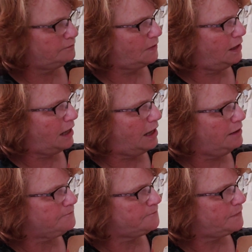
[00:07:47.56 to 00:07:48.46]

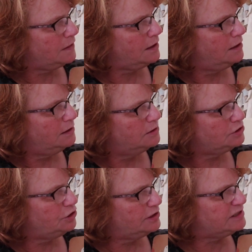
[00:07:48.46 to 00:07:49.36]
Okay?
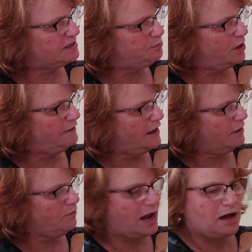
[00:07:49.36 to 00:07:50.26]
So you're going to spread that
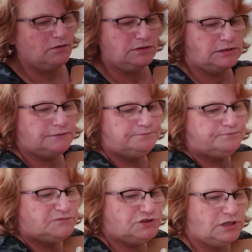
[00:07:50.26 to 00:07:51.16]
around.
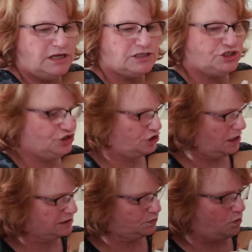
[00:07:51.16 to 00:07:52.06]
It's
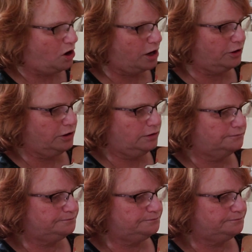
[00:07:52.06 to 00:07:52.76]
just water.